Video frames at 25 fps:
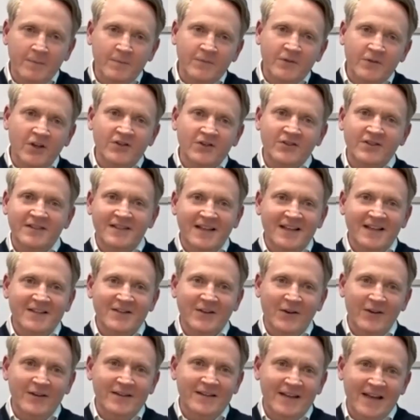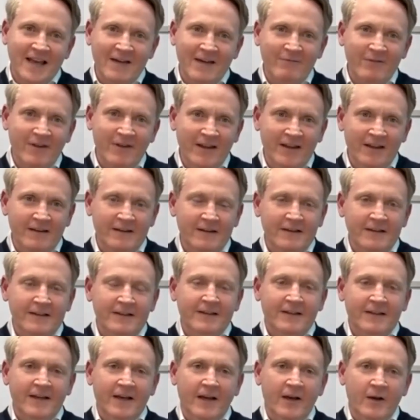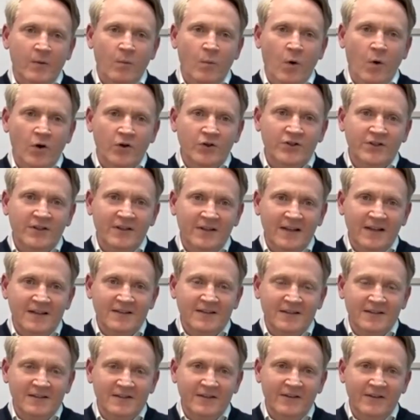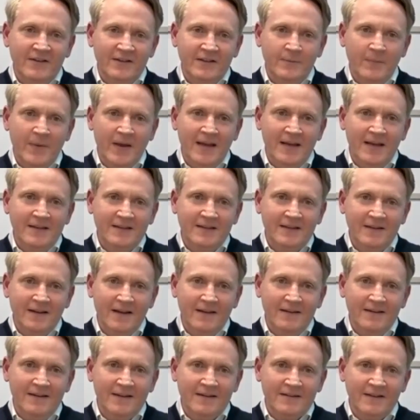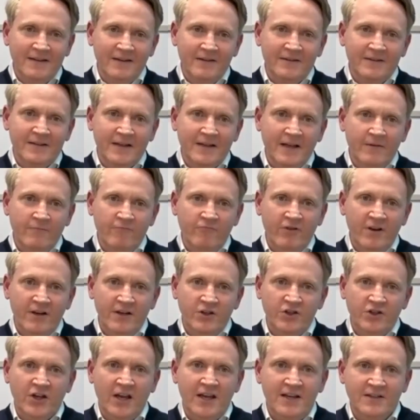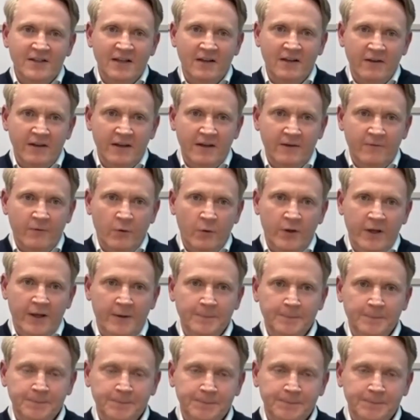just as excited, having watched and listened to the debate, and does it really change anything for you?